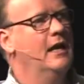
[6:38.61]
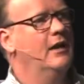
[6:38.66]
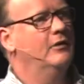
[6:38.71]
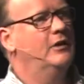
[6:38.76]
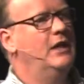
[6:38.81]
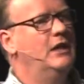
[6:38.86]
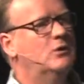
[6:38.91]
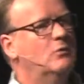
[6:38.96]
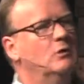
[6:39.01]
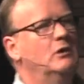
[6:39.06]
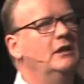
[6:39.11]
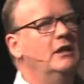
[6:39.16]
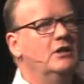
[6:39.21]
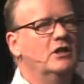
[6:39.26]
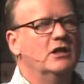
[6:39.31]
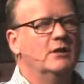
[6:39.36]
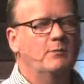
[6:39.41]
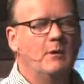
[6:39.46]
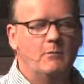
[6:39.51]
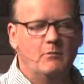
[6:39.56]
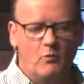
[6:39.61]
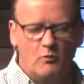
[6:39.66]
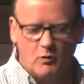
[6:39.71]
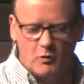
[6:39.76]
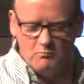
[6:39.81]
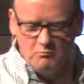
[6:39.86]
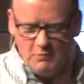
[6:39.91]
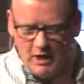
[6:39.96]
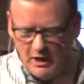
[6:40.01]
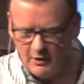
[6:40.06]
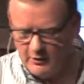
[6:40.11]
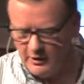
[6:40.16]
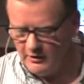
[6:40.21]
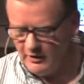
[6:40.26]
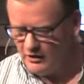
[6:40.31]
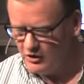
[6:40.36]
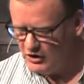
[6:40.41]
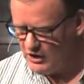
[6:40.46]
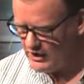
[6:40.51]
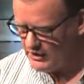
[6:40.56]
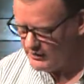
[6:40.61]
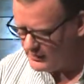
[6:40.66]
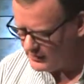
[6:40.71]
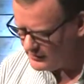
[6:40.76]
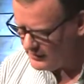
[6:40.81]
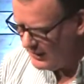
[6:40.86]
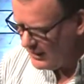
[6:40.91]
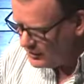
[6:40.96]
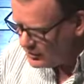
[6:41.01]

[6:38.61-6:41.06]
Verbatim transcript: These religious people were muttering that Jesus,